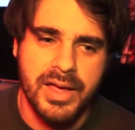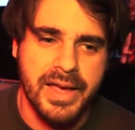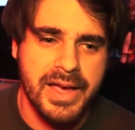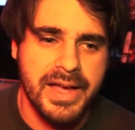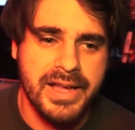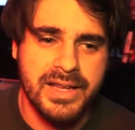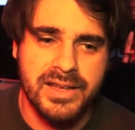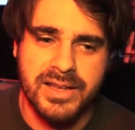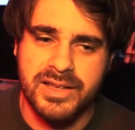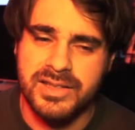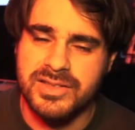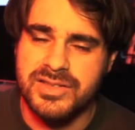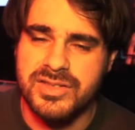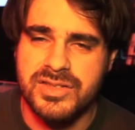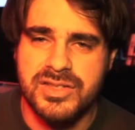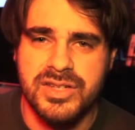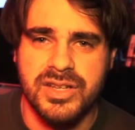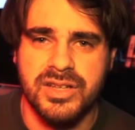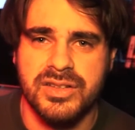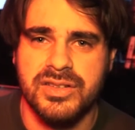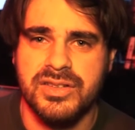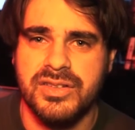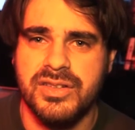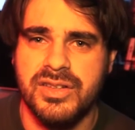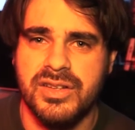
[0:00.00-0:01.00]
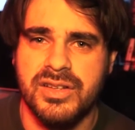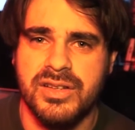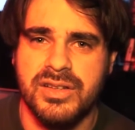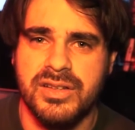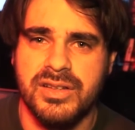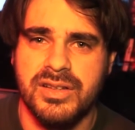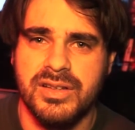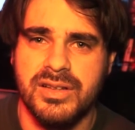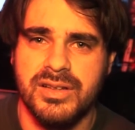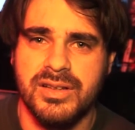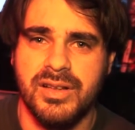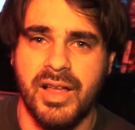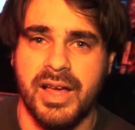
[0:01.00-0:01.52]
it is just
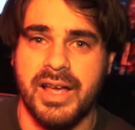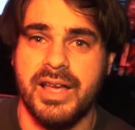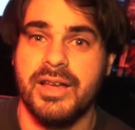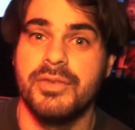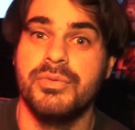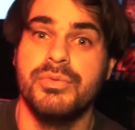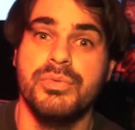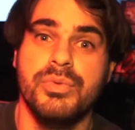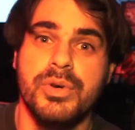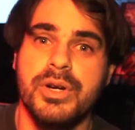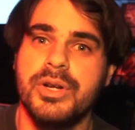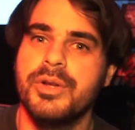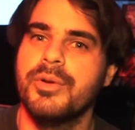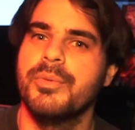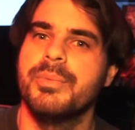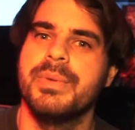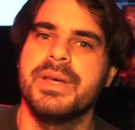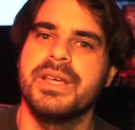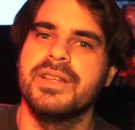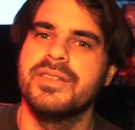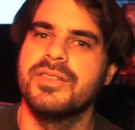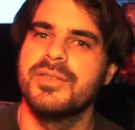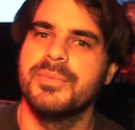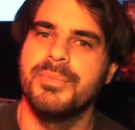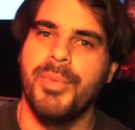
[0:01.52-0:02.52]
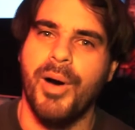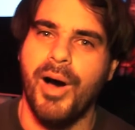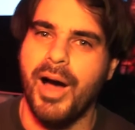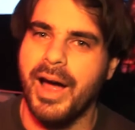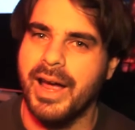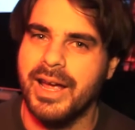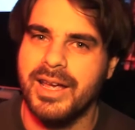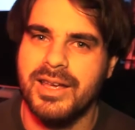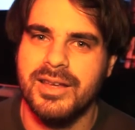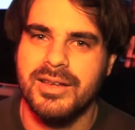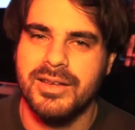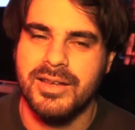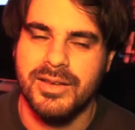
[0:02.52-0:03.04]
like a real big
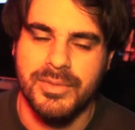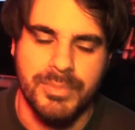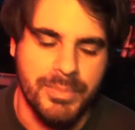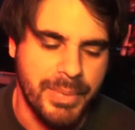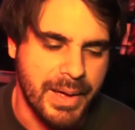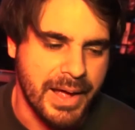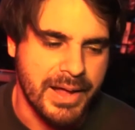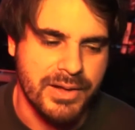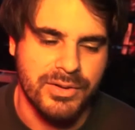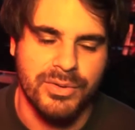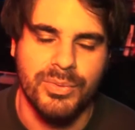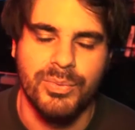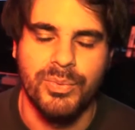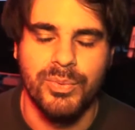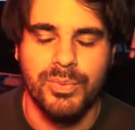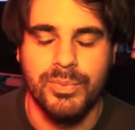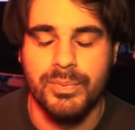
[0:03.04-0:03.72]
spike compared